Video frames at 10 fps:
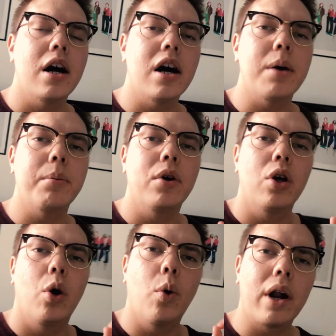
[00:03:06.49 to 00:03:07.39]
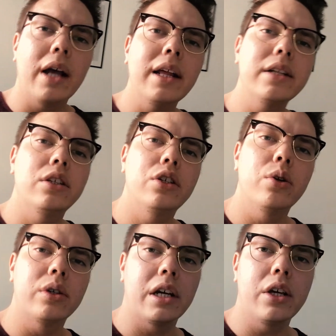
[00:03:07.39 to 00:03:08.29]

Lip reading: What I like to do is